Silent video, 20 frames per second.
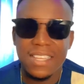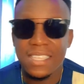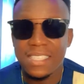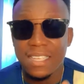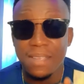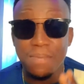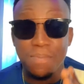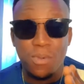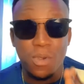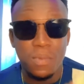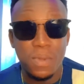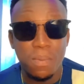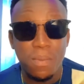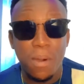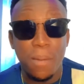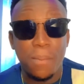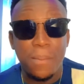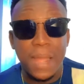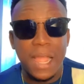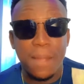Say me people me
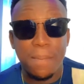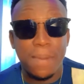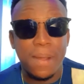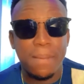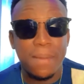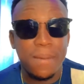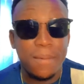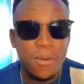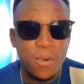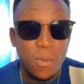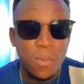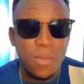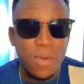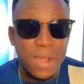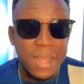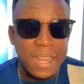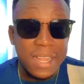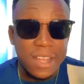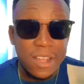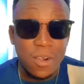bom pae pa ma omo
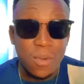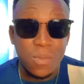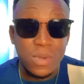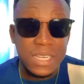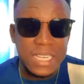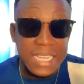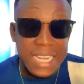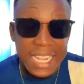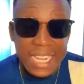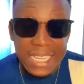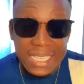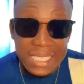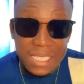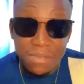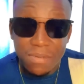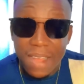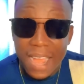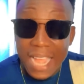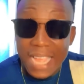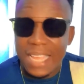a omo the
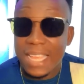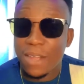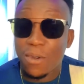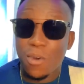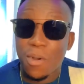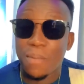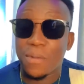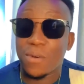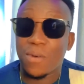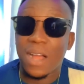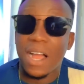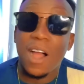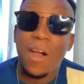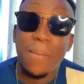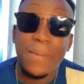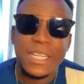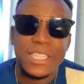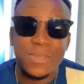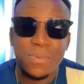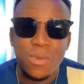negative eye e wona wa how
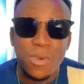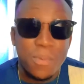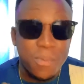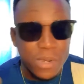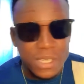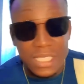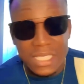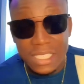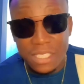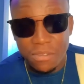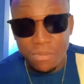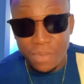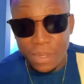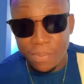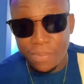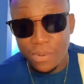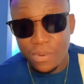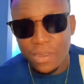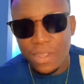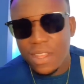much more positive
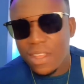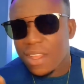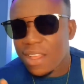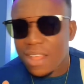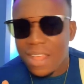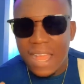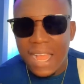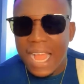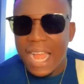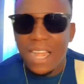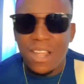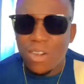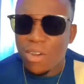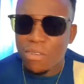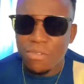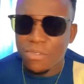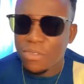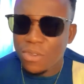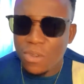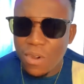people. I
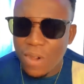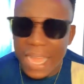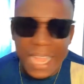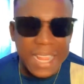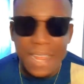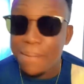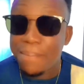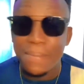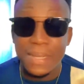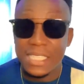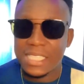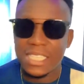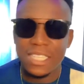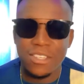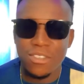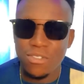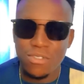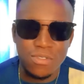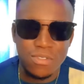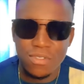love you. I can't
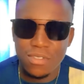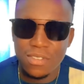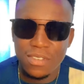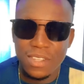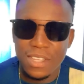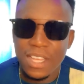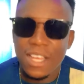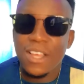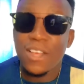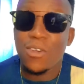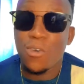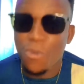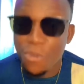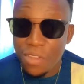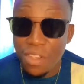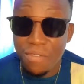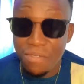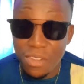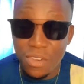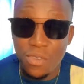mention you. Which
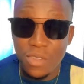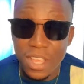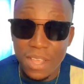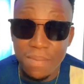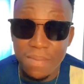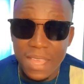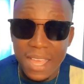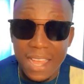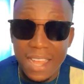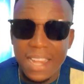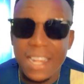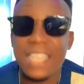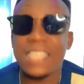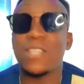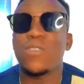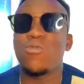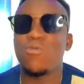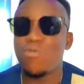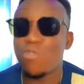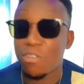video ibia na
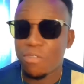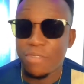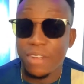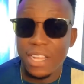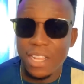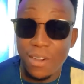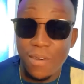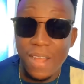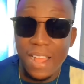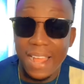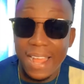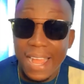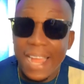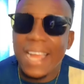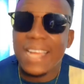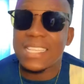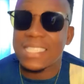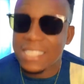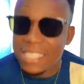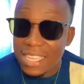say who fire wa.
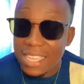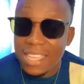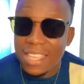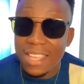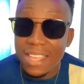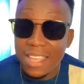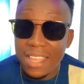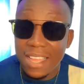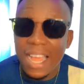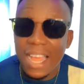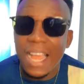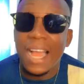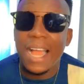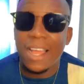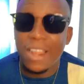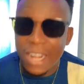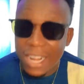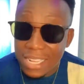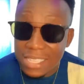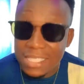I say,
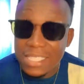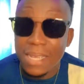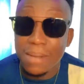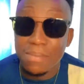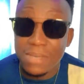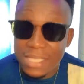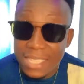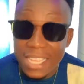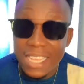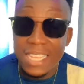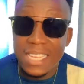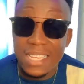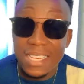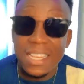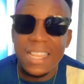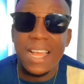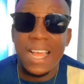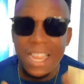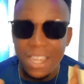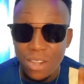and as I'm saying,
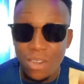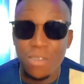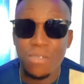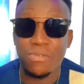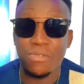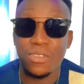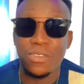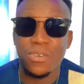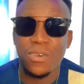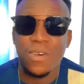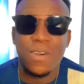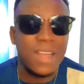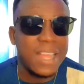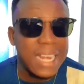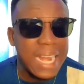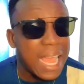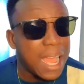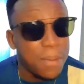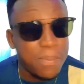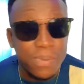I love you all
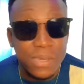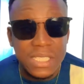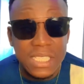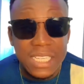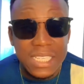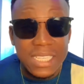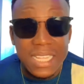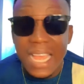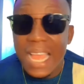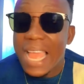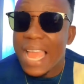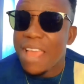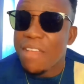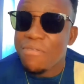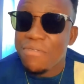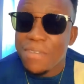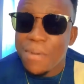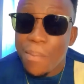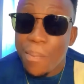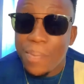and I appreciate
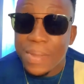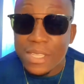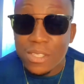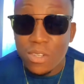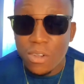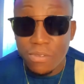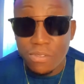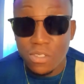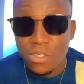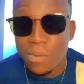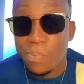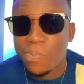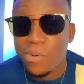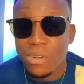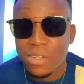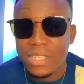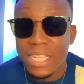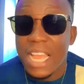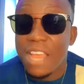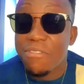every bit of
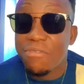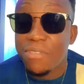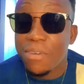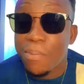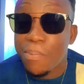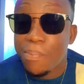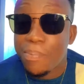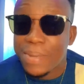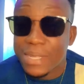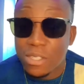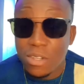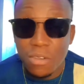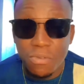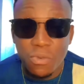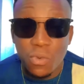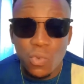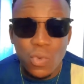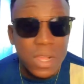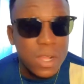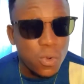support, every bit
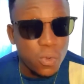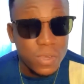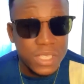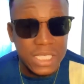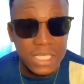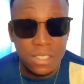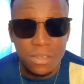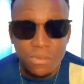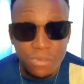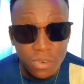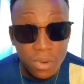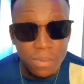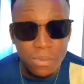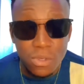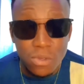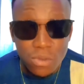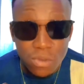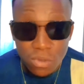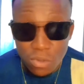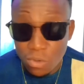of well wish from
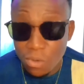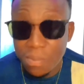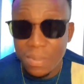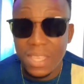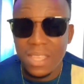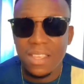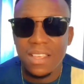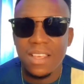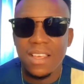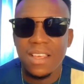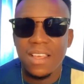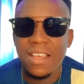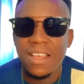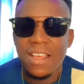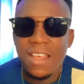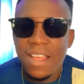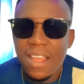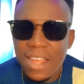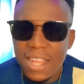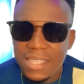you to me.
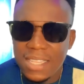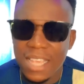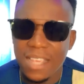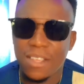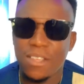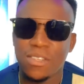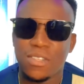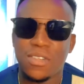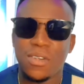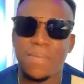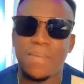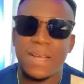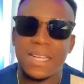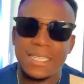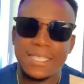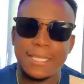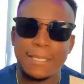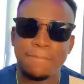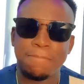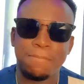Thank you so
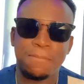much.